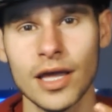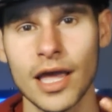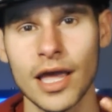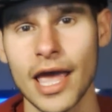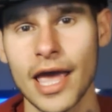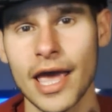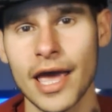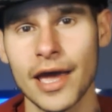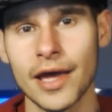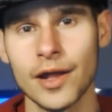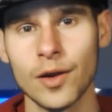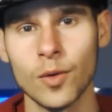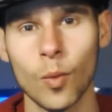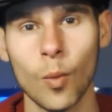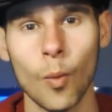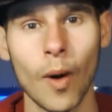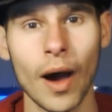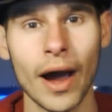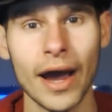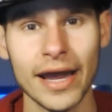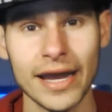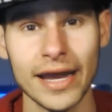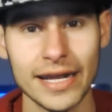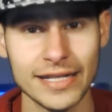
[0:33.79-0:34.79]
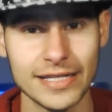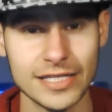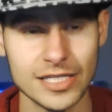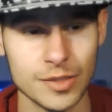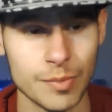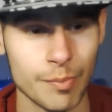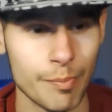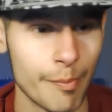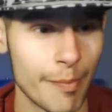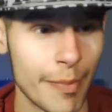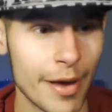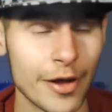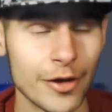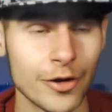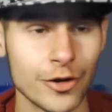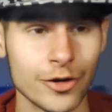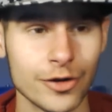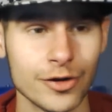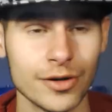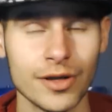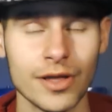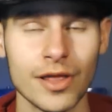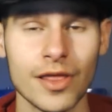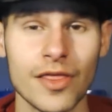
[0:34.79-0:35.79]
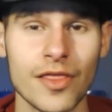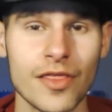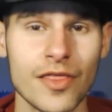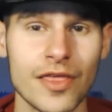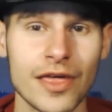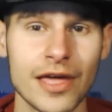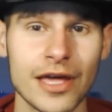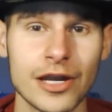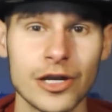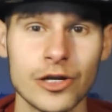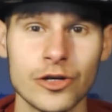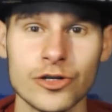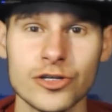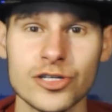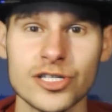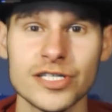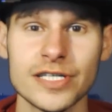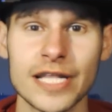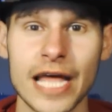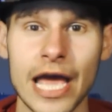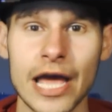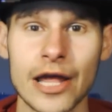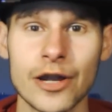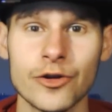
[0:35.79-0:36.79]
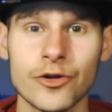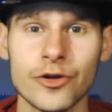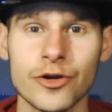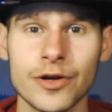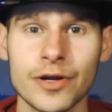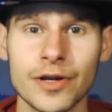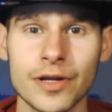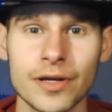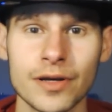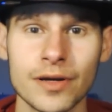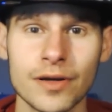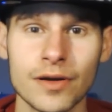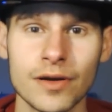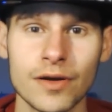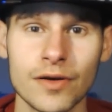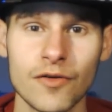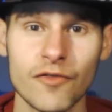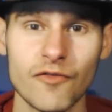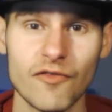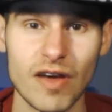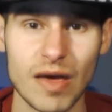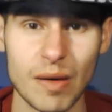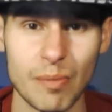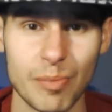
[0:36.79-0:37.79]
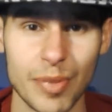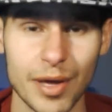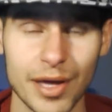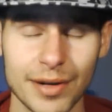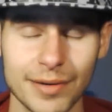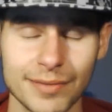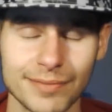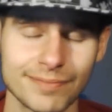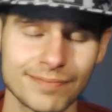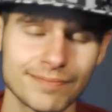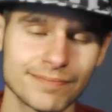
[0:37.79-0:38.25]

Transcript: and why it's better than your standard vape pen.